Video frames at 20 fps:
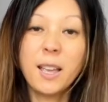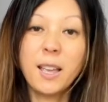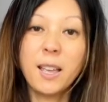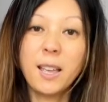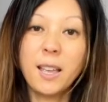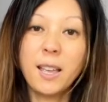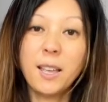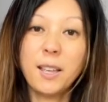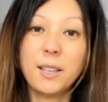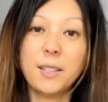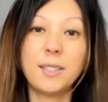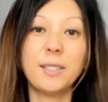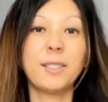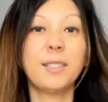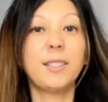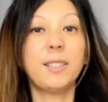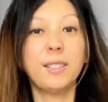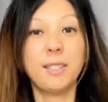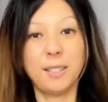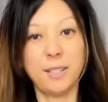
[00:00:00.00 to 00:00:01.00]

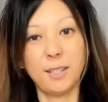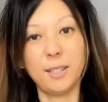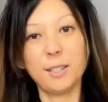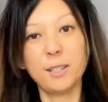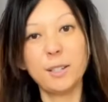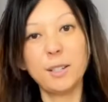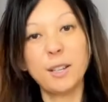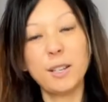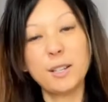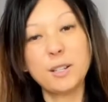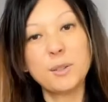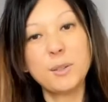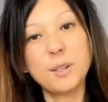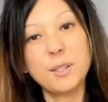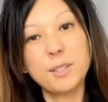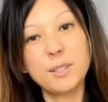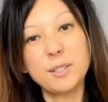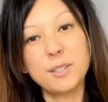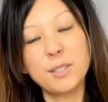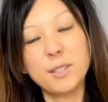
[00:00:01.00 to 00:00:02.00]
And actually,